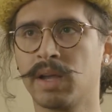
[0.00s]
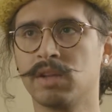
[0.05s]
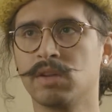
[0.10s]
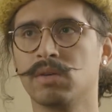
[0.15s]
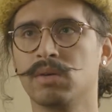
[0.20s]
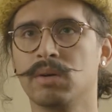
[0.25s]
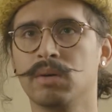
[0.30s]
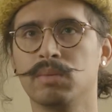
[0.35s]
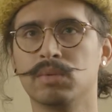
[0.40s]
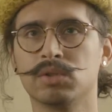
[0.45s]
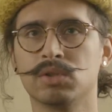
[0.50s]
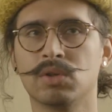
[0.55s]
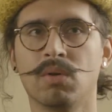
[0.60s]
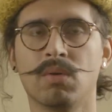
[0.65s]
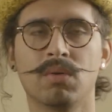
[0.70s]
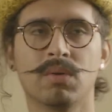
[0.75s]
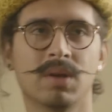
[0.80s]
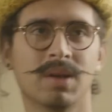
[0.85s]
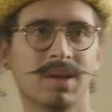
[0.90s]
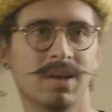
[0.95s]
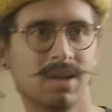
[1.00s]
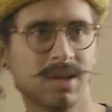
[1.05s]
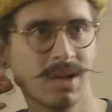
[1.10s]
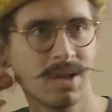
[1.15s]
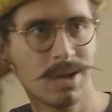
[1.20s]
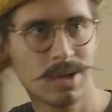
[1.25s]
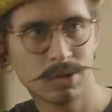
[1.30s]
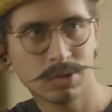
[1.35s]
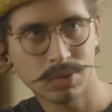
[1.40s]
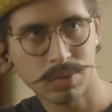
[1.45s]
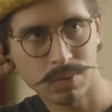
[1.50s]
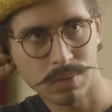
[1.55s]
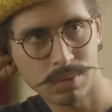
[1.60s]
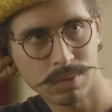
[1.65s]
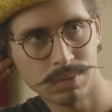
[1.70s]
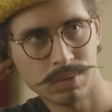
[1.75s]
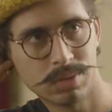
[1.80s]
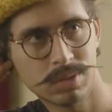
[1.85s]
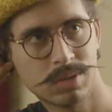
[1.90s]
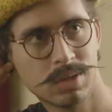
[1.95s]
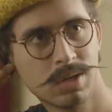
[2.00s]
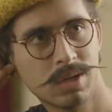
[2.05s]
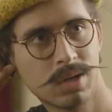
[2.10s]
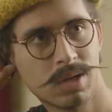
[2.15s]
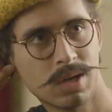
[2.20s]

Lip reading: I know it was going towards